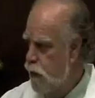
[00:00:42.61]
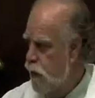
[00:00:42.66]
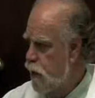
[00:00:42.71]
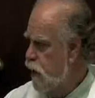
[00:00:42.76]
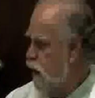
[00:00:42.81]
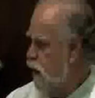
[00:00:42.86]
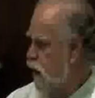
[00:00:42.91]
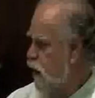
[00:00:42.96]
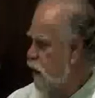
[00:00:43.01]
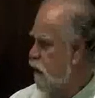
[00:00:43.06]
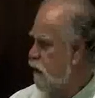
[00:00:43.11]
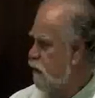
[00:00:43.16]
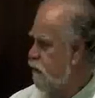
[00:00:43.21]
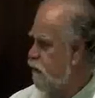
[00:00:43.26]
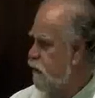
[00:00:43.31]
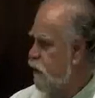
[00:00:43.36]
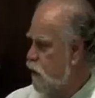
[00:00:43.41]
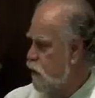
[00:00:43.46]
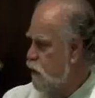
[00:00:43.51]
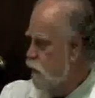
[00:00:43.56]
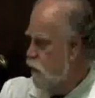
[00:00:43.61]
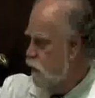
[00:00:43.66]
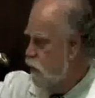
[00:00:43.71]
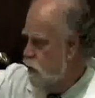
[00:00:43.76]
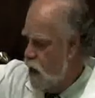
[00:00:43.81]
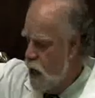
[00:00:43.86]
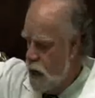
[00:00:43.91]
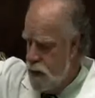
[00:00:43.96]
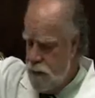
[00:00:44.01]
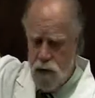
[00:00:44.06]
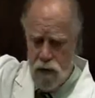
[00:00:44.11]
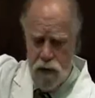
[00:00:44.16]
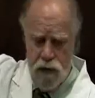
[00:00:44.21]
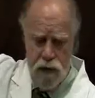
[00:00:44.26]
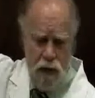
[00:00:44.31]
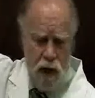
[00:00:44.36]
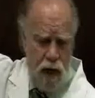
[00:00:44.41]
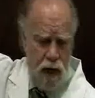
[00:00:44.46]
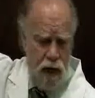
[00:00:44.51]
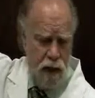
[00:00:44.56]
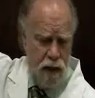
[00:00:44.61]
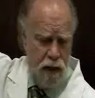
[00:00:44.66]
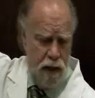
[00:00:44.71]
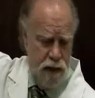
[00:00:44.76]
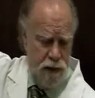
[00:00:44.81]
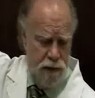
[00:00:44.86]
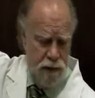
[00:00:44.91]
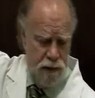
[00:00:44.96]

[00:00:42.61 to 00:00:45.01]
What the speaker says: wearing a functional type orthotic